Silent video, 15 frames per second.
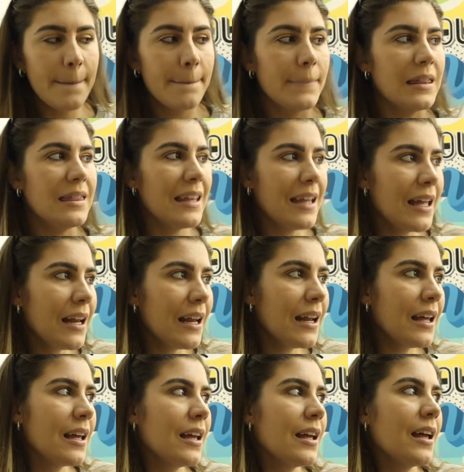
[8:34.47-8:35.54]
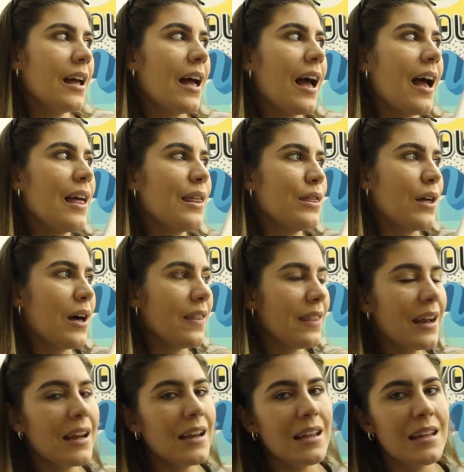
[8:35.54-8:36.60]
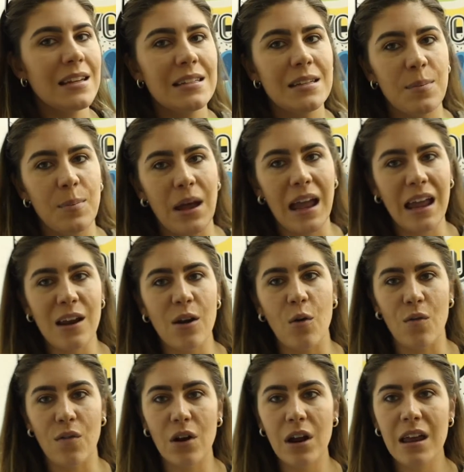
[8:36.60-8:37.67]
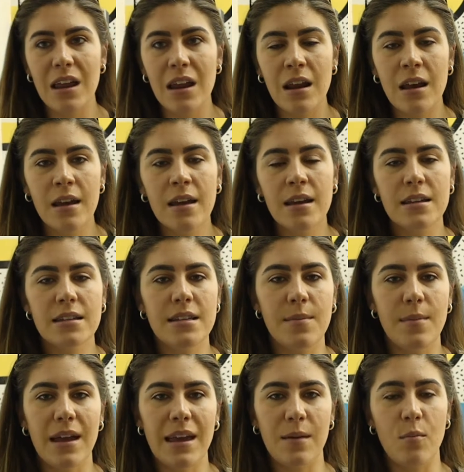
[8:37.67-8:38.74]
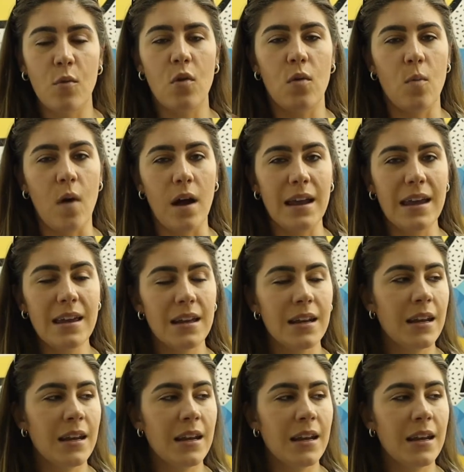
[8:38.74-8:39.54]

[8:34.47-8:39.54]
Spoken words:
But then I thought that I needed to paint over it to make it more white,